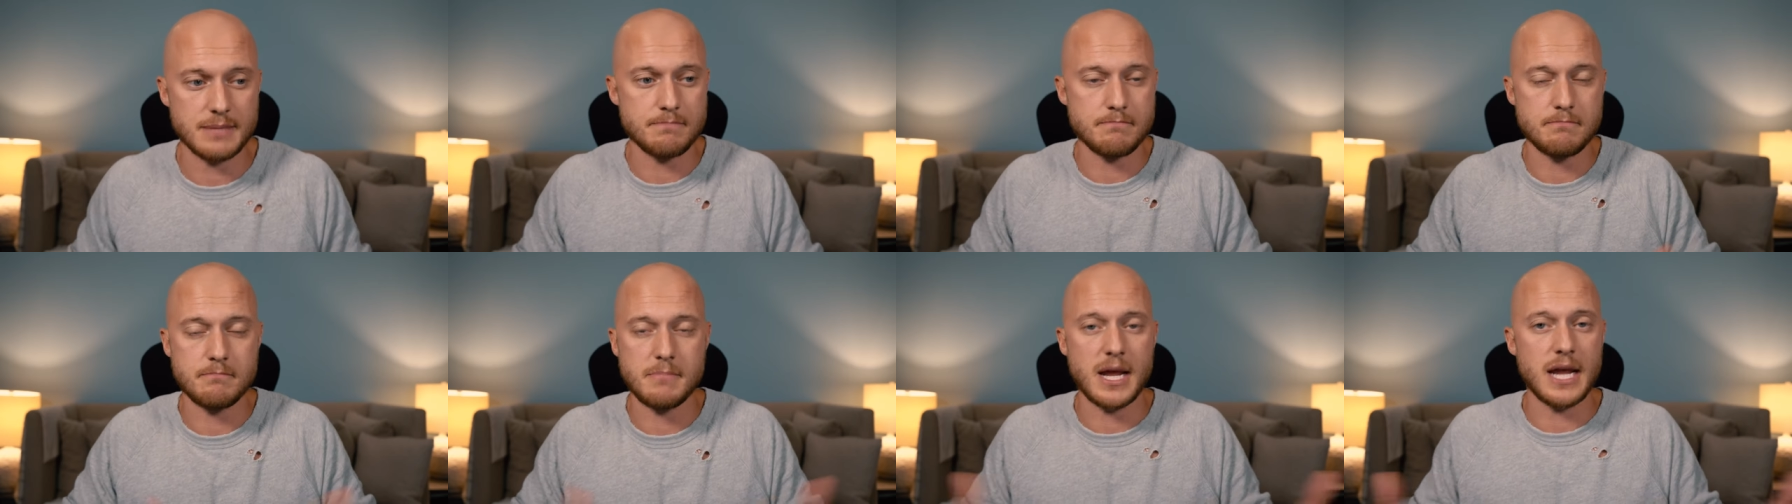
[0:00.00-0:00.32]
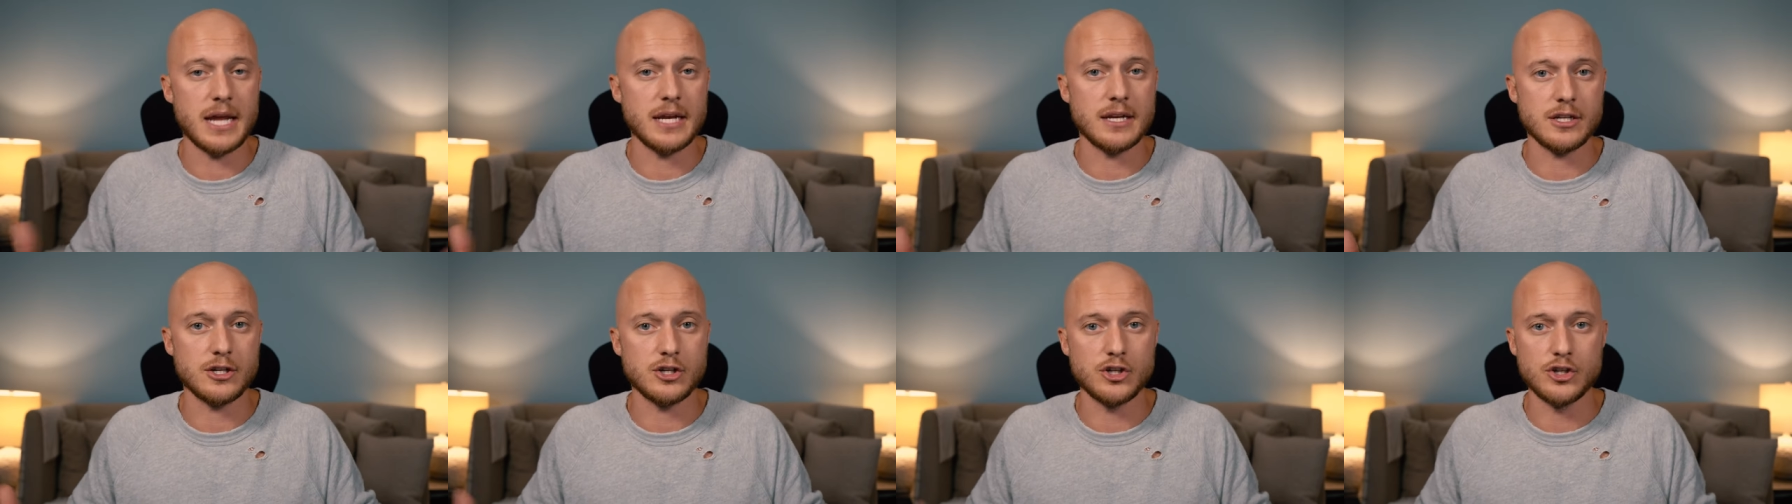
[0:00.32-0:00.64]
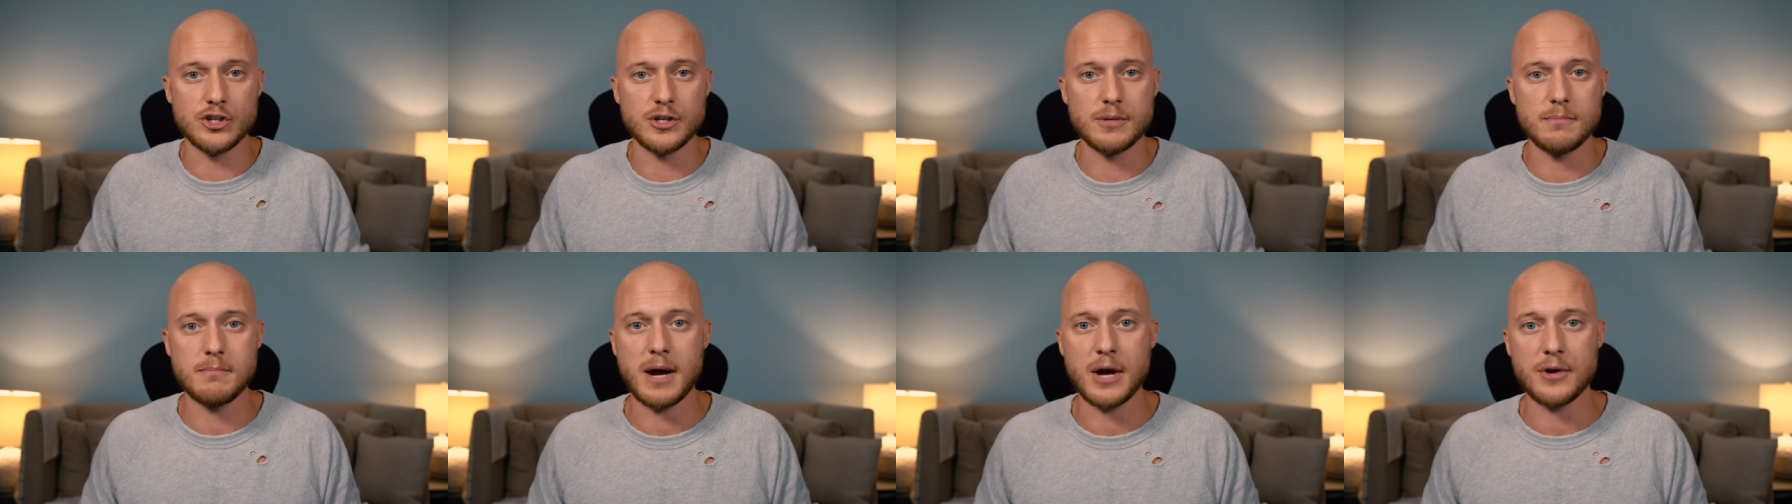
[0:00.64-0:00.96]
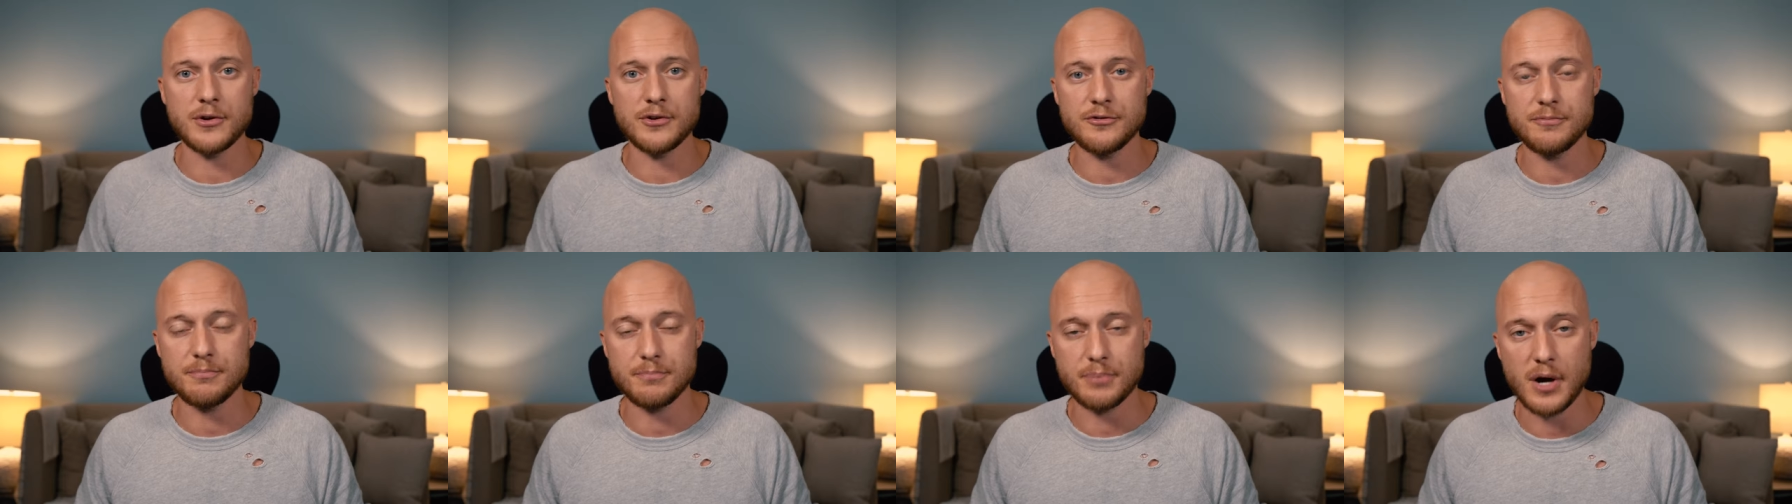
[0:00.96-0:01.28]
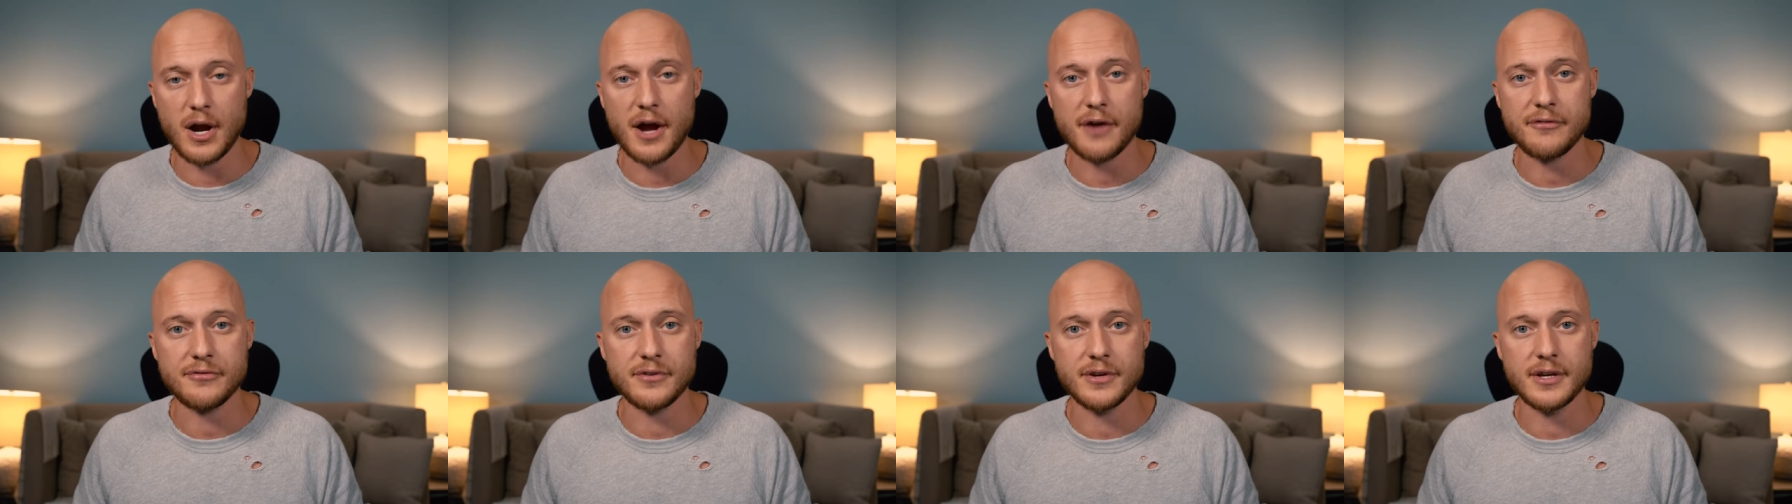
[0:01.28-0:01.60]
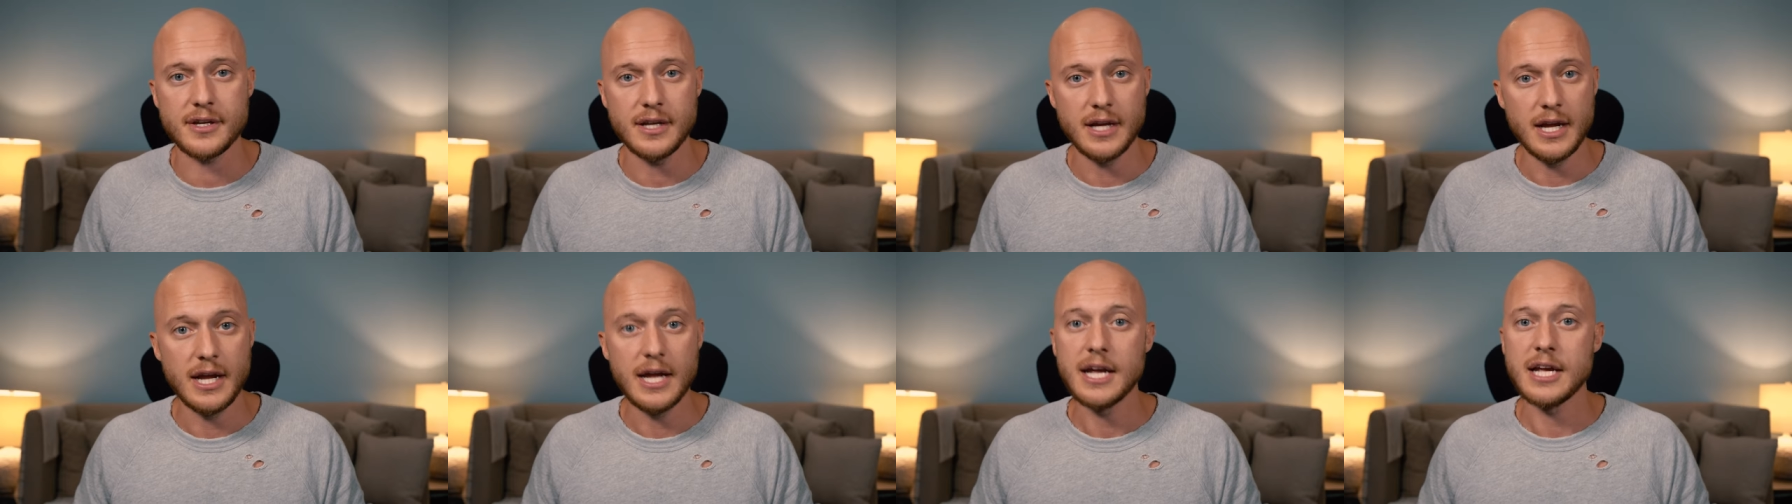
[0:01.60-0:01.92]
made a good amount of
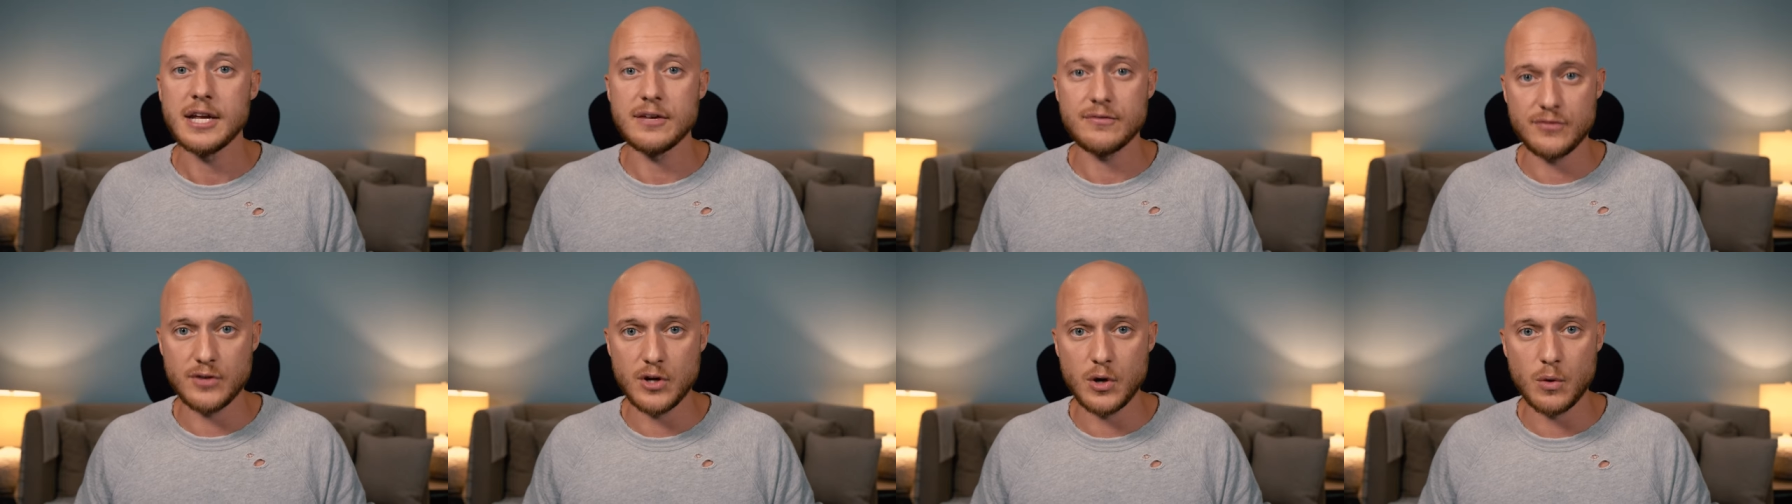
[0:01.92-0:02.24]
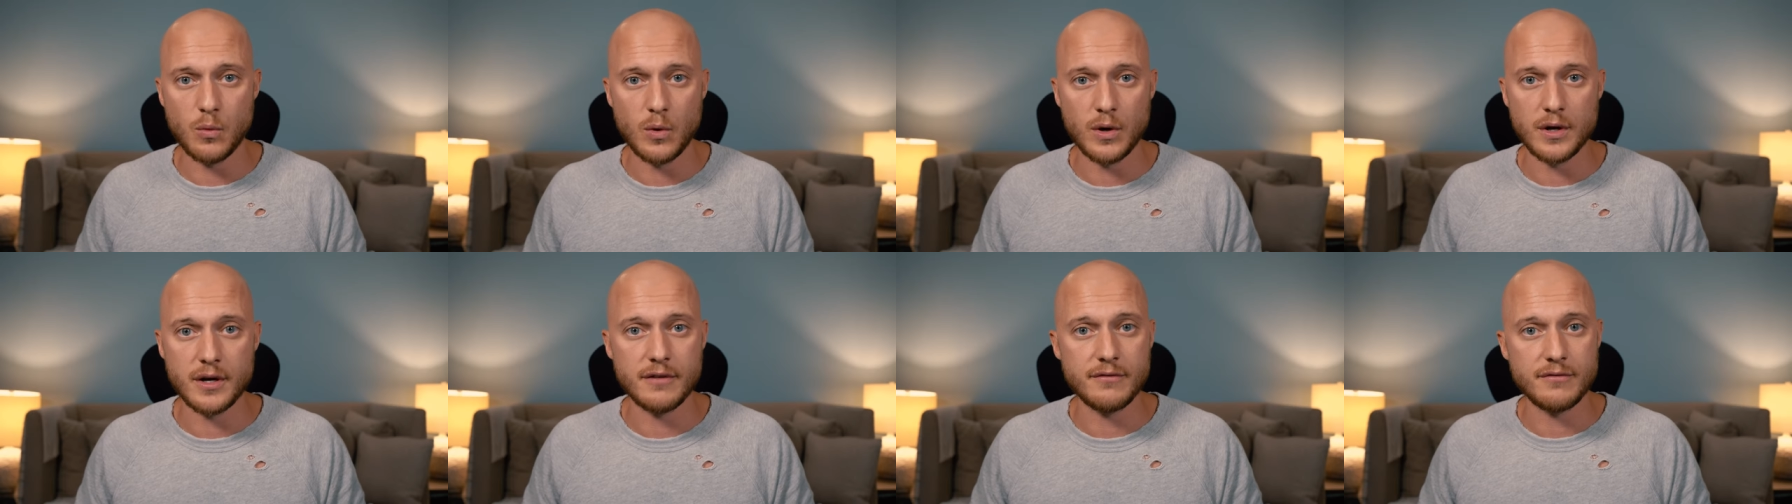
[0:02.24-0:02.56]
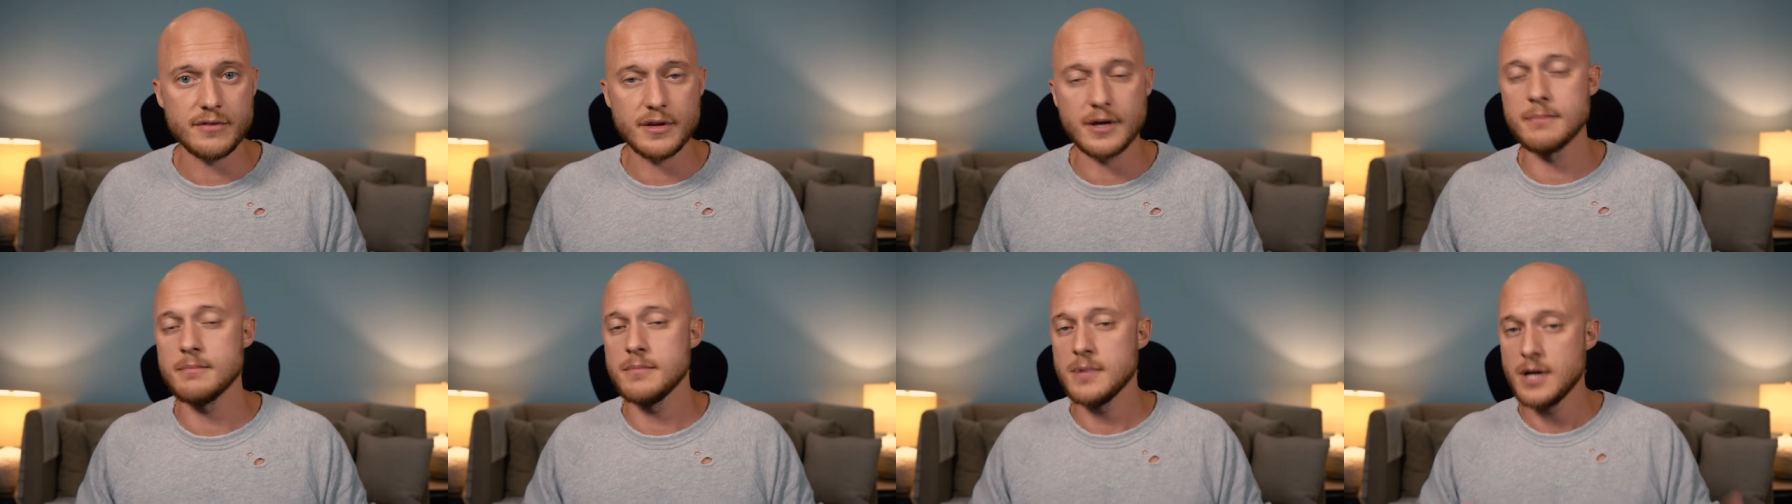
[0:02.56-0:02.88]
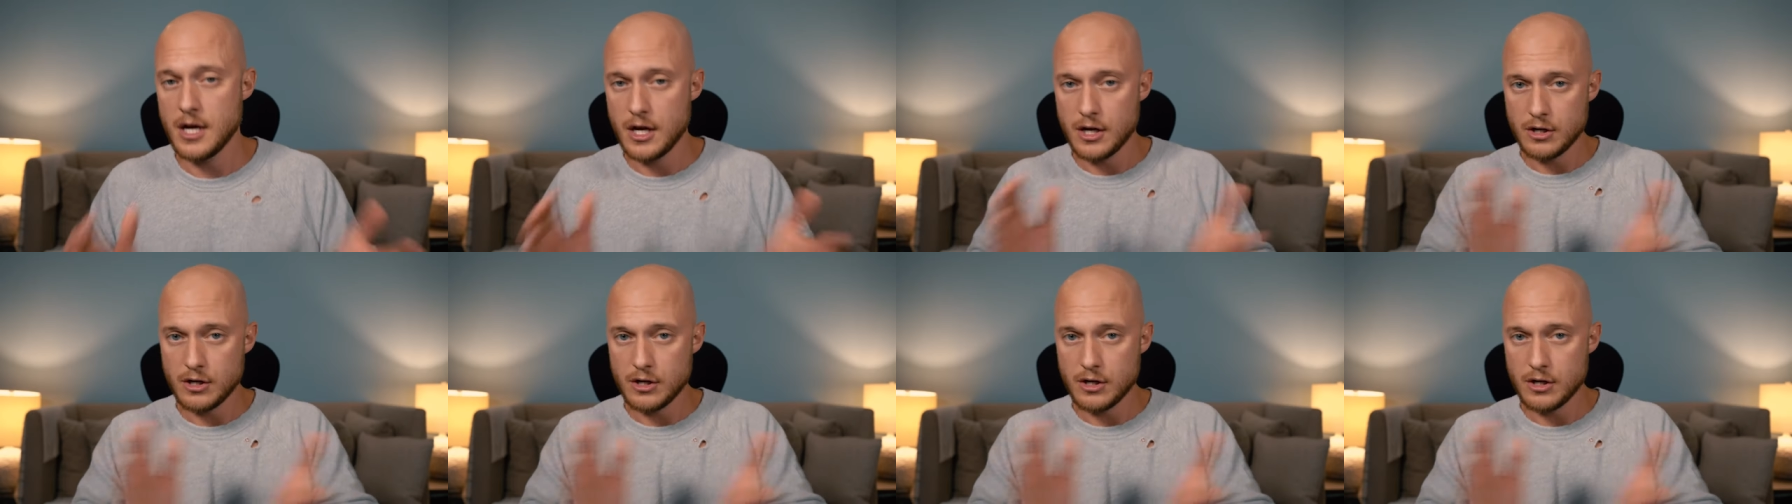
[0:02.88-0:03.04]
profit. If you're one of them,